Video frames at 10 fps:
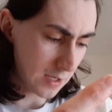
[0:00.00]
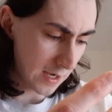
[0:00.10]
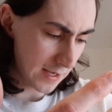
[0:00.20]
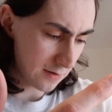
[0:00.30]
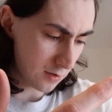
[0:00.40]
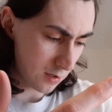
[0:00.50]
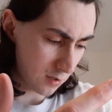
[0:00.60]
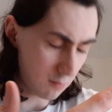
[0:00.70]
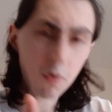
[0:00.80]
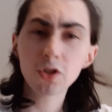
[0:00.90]
And
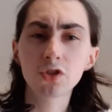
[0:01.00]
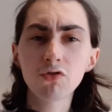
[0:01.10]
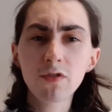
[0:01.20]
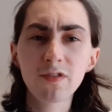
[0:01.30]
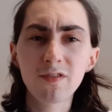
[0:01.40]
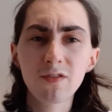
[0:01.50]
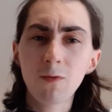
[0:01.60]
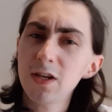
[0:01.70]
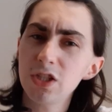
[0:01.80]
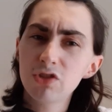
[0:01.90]
monstrous the
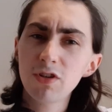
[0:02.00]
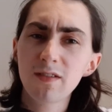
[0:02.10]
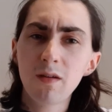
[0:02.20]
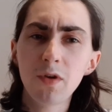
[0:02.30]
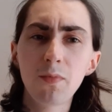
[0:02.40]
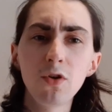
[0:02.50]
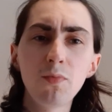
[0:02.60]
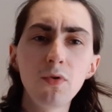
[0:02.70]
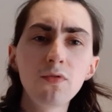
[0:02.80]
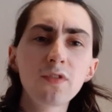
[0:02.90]
way she treats some of the
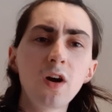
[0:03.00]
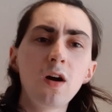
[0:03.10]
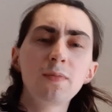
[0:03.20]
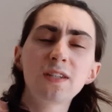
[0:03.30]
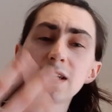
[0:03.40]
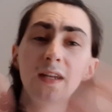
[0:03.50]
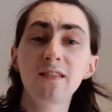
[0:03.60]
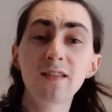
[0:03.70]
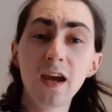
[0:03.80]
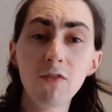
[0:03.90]
pupils, particularly
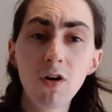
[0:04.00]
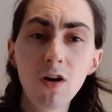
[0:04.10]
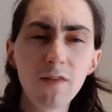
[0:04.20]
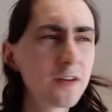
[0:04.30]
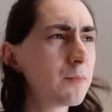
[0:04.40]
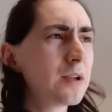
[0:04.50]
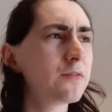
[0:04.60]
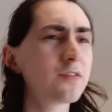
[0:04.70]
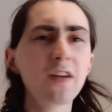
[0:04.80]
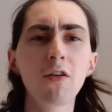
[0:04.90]
Sarah. I think
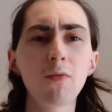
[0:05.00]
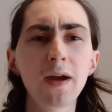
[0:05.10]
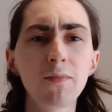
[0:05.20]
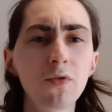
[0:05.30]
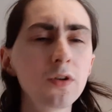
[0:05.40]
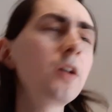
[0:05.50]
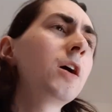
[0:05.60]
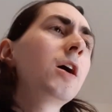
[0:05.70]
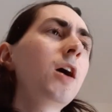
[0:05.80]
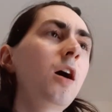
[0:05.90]
believes Sarah Wayborn.
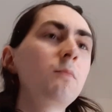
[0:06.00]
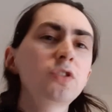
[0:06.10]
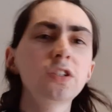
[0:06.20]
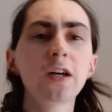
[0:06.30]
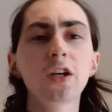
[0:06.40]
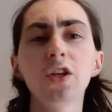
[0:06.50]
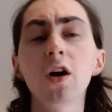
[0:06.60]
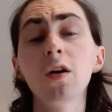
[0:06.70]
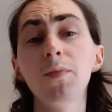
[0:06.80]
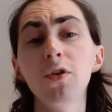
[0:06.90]
She's like a
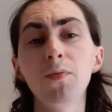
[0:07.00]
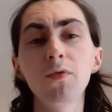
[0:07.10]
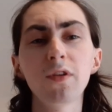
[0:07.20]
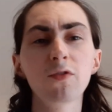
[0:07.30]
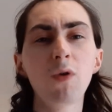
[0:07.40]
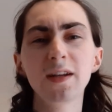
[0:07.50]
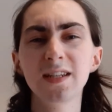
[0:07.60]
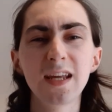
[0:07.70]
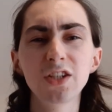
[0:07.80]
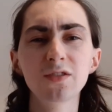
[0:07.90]
younger pupil that's quite
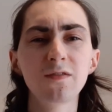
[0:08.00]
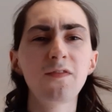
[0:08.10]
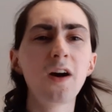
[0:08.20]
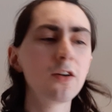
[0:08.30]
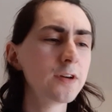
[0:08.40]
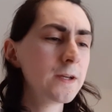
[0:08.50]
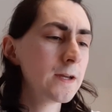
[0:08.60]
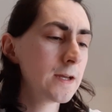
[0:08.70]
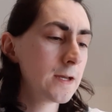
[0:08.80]
tenacious and fiery.